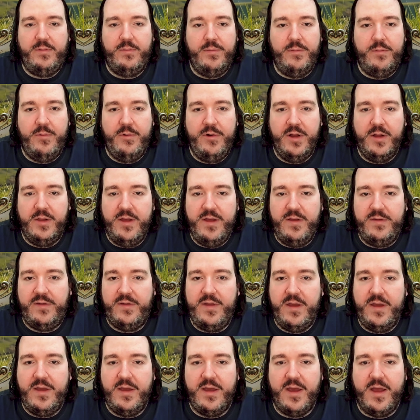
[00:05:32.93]

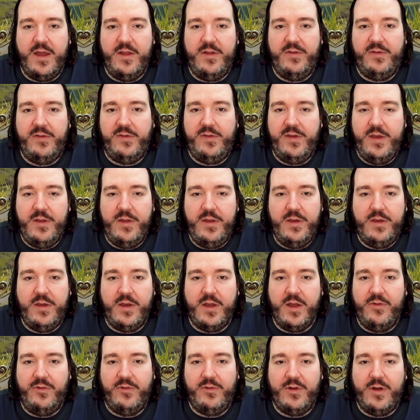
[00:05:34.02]
realistic and
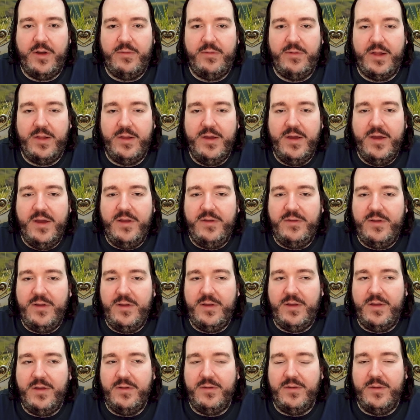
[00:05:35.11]
scenic and so on. Well,
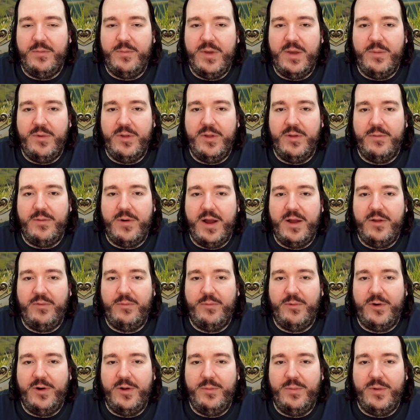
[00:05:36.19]
scenic isn't maybe the right
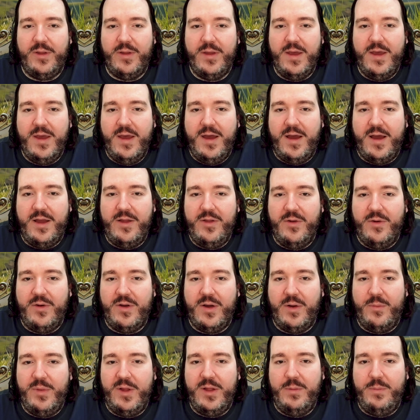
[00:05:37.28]
word, but I know
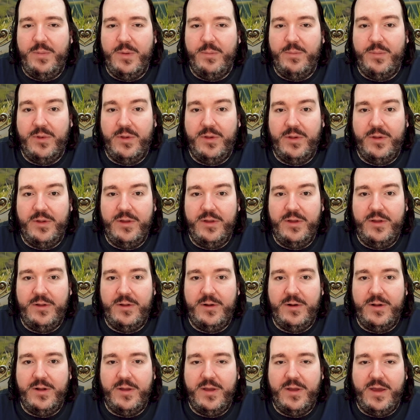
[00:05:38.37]
how many people on the
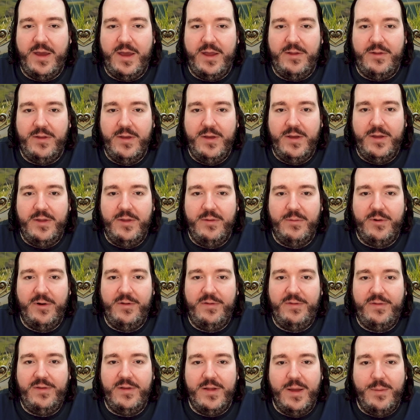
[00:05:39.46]
internet hate the
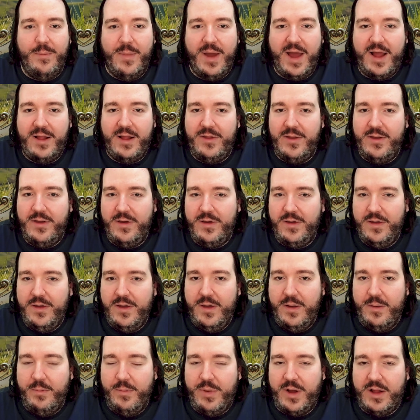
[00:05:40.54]
word cinematic,
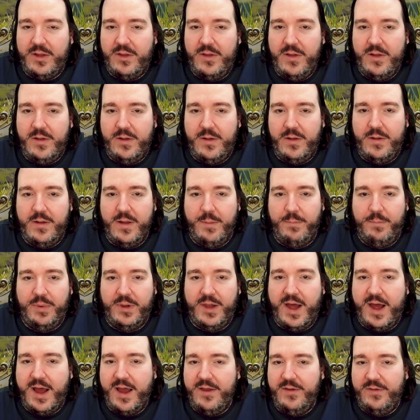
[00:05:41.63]
but it
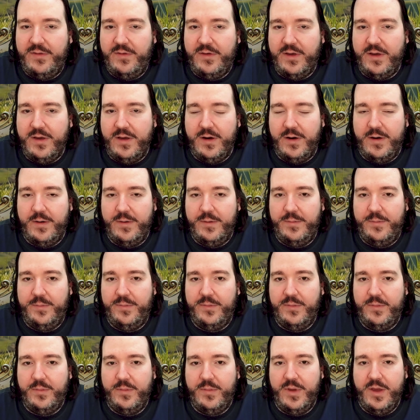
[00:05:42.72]
applies here,
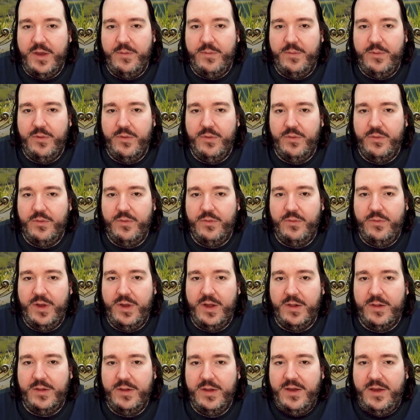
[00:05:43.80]
if you
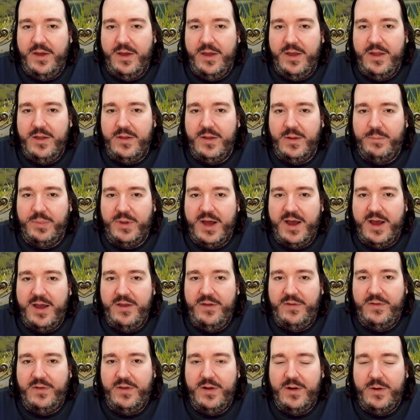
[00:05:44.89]
will. It
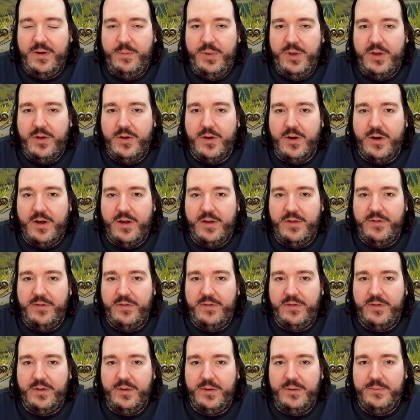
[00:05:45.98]
applies here
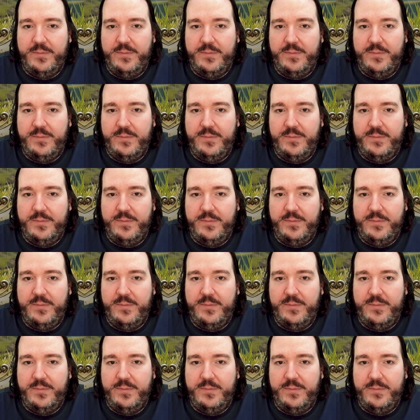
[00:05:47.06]
because